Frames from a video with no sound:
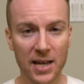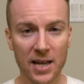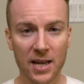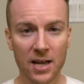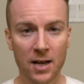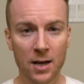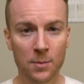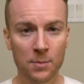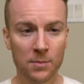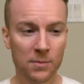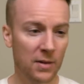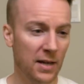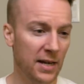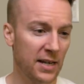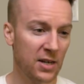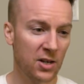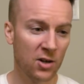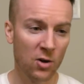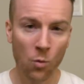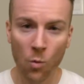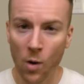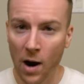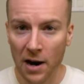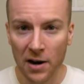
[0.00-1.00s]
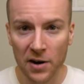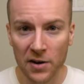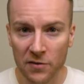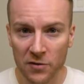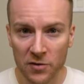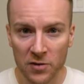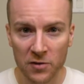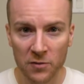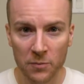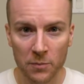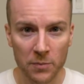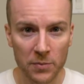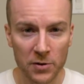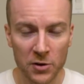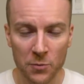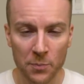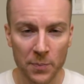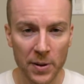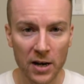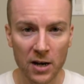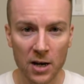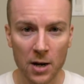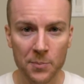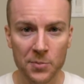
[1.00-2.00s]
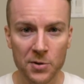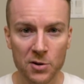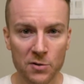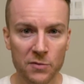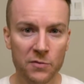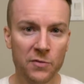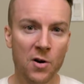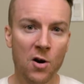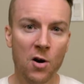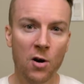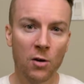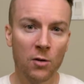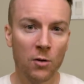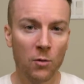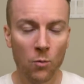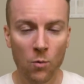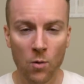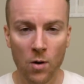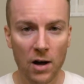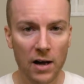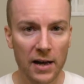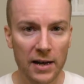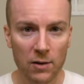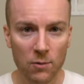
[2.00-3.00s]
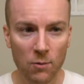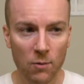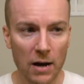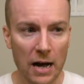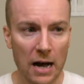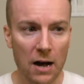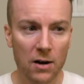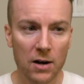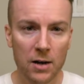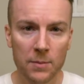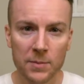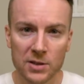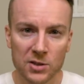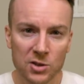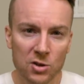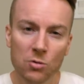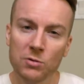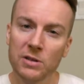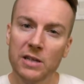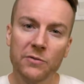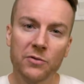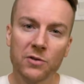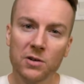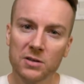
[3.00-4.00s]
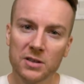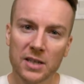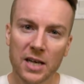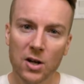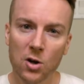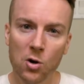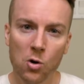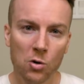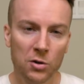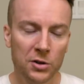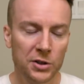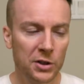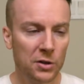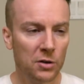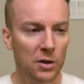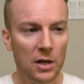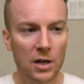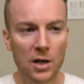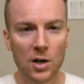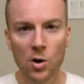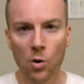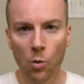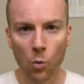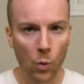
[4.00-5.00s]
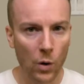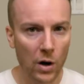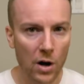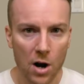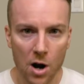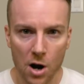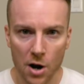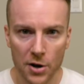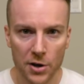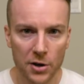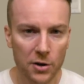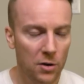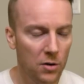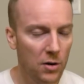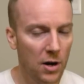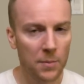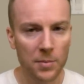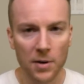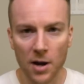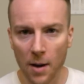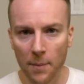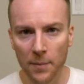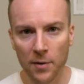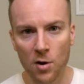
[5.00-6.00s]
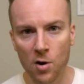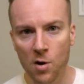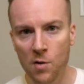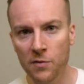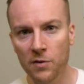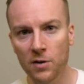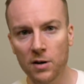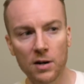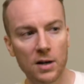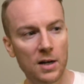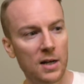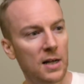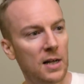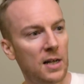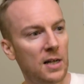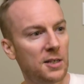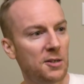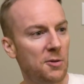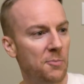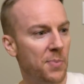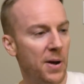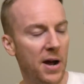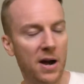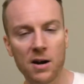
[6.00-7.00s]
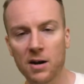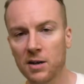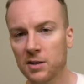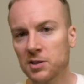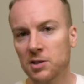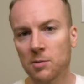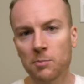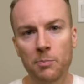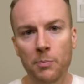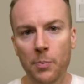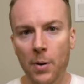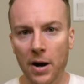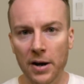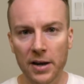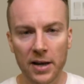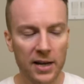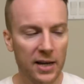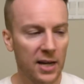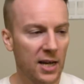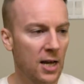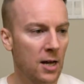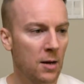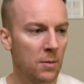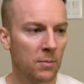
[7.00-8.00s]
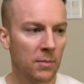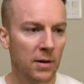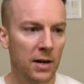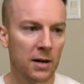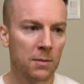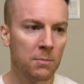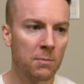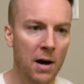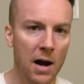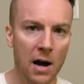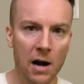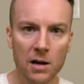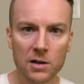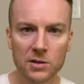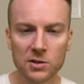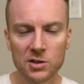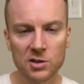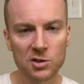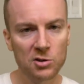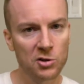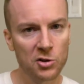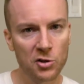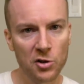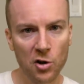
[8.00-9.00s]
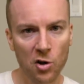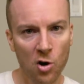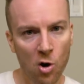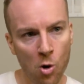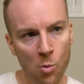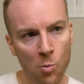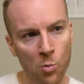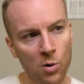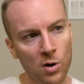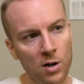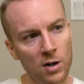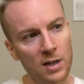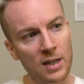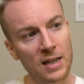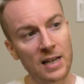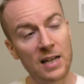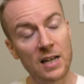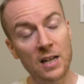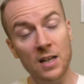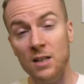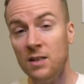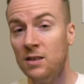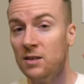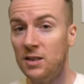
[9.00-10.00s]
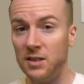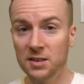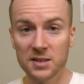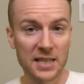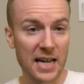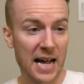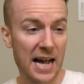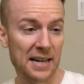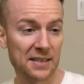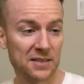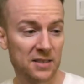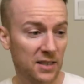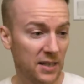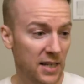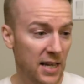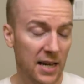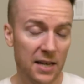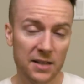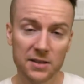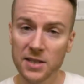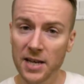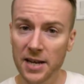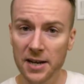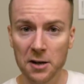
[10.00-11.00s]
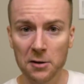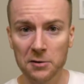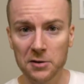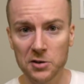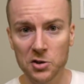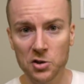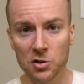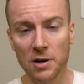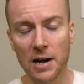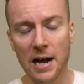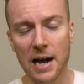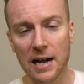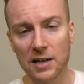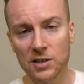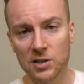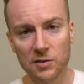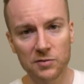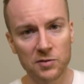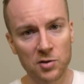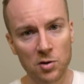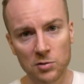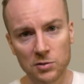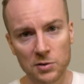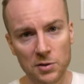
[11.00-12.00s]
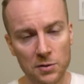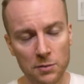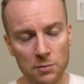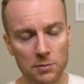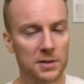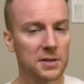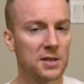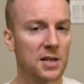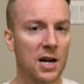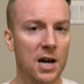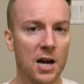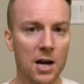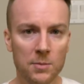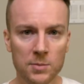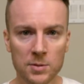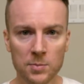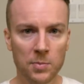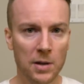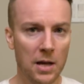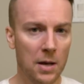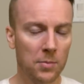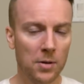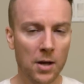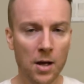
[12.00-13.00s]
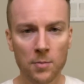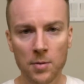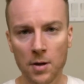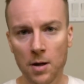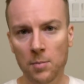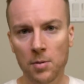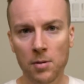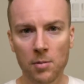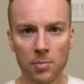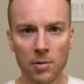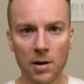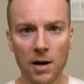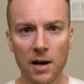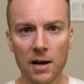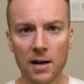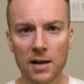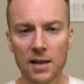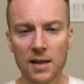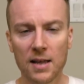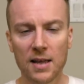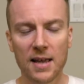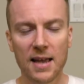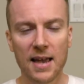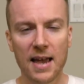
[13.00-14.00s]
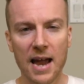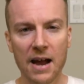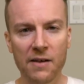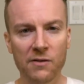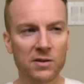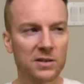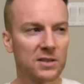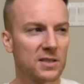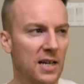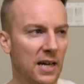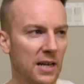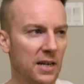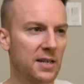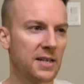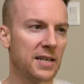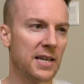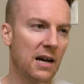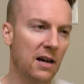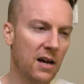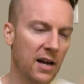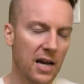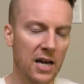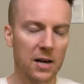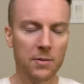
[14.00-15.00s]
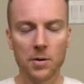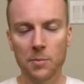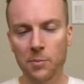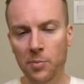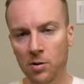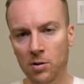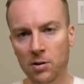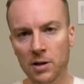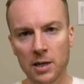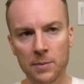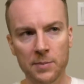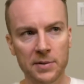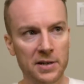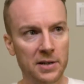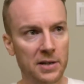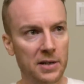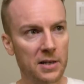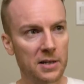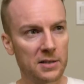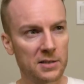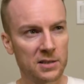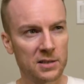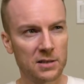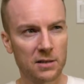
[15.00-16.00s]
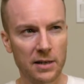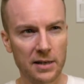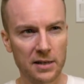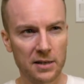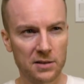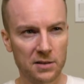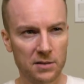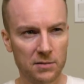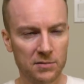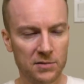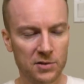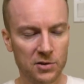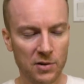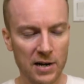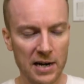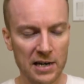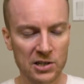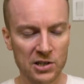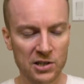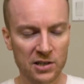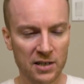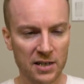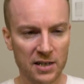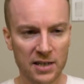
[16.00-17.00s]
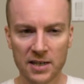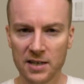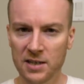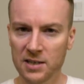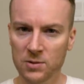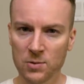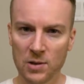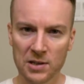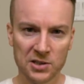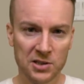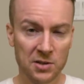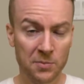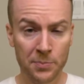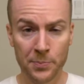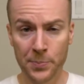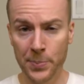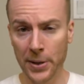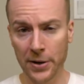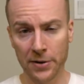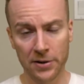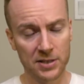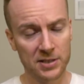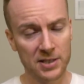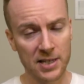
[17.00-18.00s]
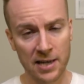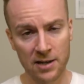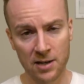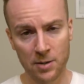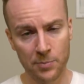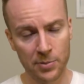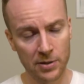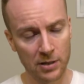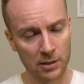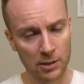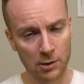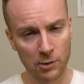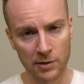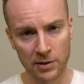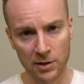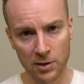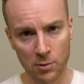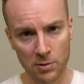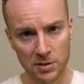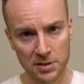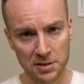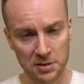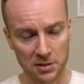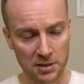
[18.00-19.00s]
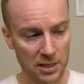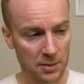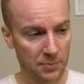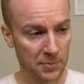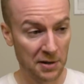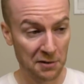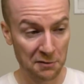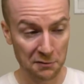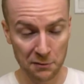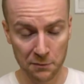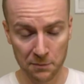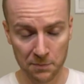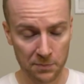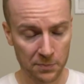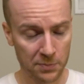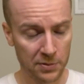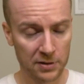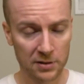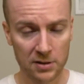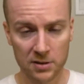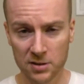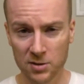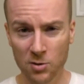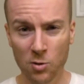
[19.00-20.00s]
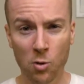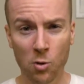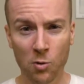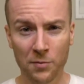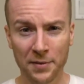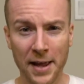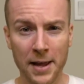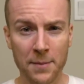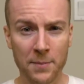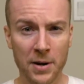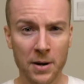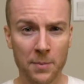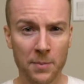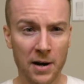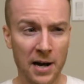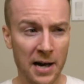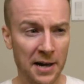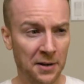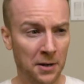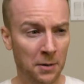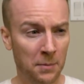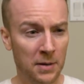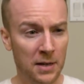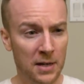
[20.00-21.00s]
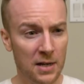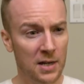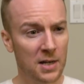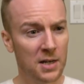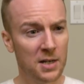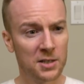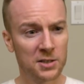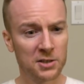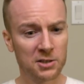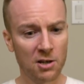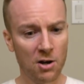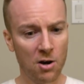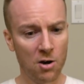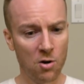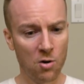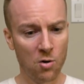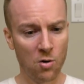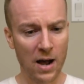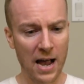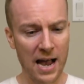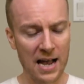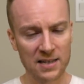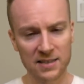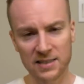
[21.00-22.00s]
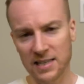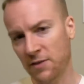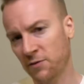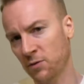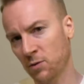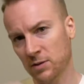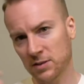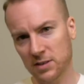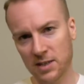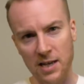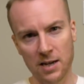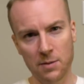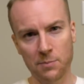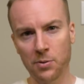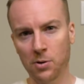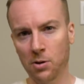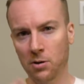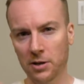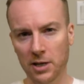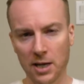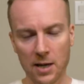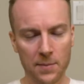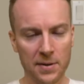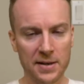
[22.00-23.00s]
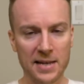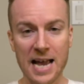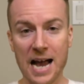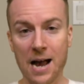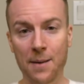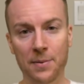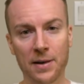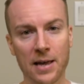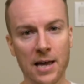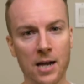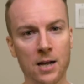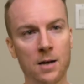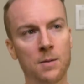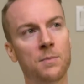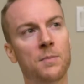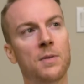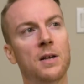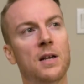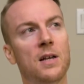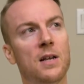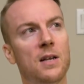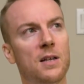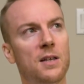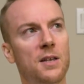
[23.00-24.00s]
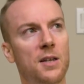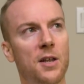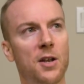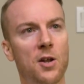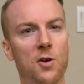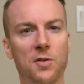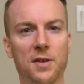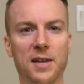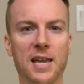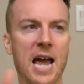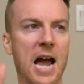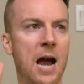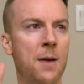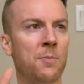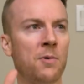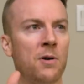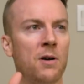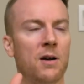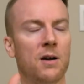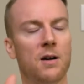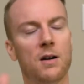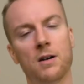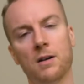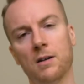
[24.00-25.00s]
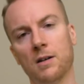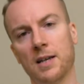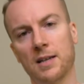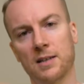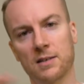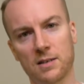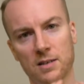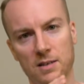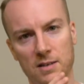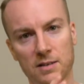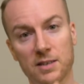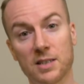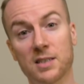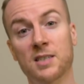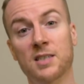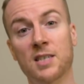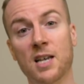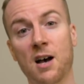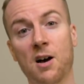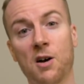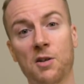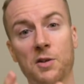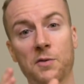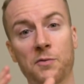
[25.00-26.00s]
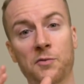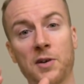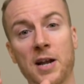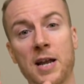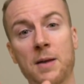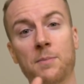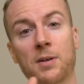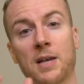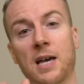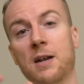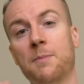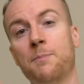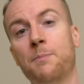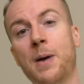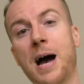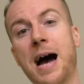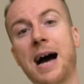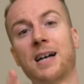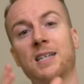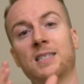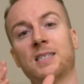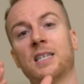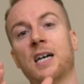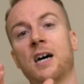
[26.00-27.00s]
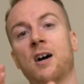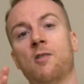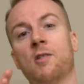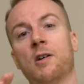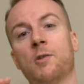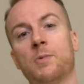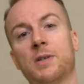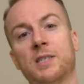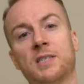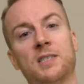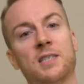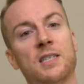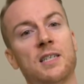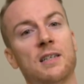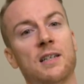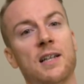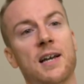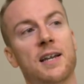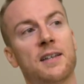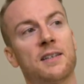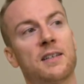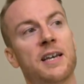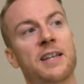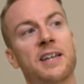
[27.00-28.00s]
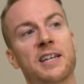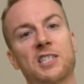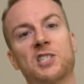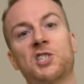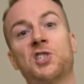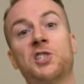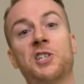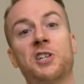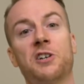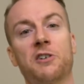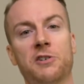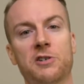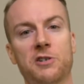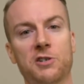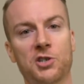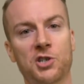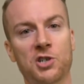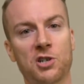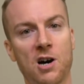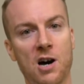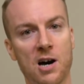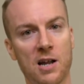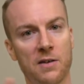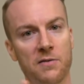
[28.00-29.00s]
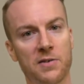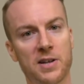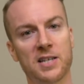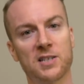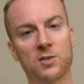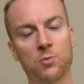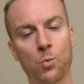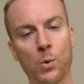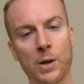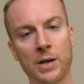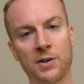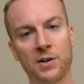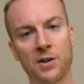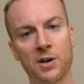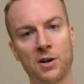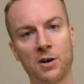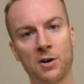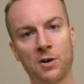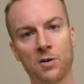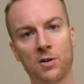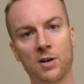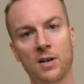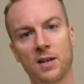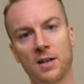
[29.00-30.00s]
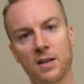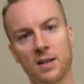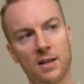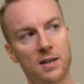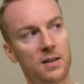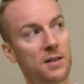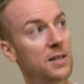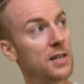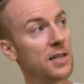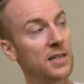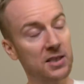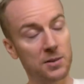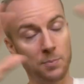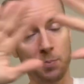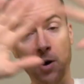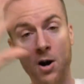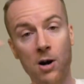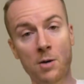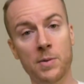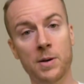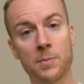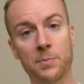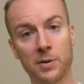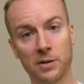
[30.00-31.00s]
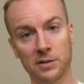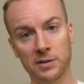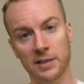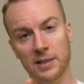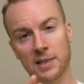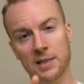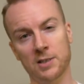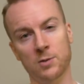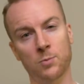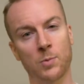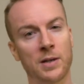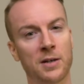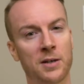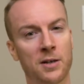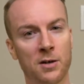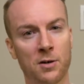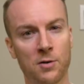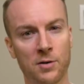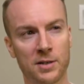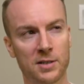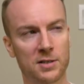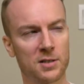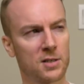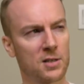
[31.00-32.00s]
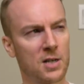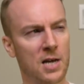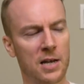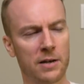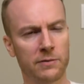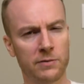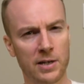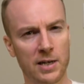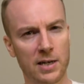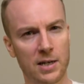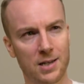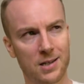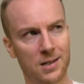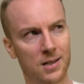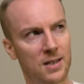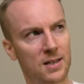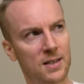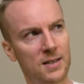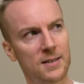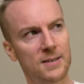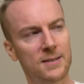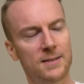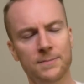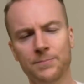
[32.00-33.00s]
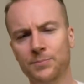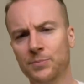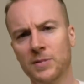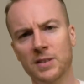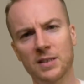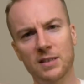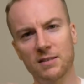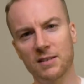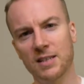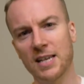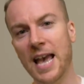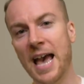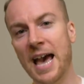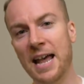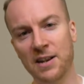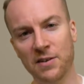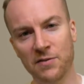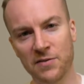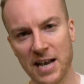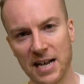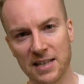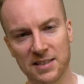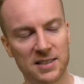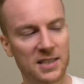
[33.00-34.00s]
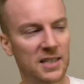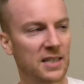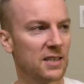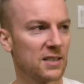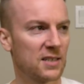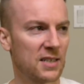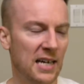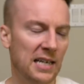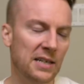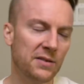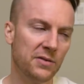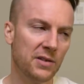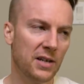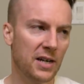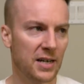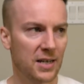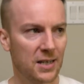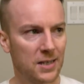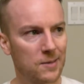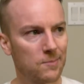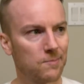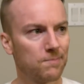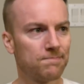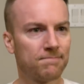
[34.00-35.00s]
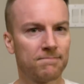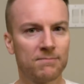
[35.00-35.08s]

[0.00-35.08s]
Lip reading: him, like, you know, why have you pick up your phone? Like, how come it's so difficult to get a hold of you? Where are you? I'm coming over. The parents are bugging him, like, Miles, do you do your homework? The dad's like, hey, take out the trash. I've told you 3 times, blah, blah, blah, blah, blah. Everyone's kind of yelling at him and pulling him in like a direction, and he just wants to bury his head in a pillow and go to sleep and put this whole nightmare behind him. So as everyone's kind of pulling him and yapping at him, you know, the camera or like the cell, the frame kind of backs out, and we see like an exterior shot of his window, his apartment building in his window, and it's kind of like the end of that scene. It's kind of like,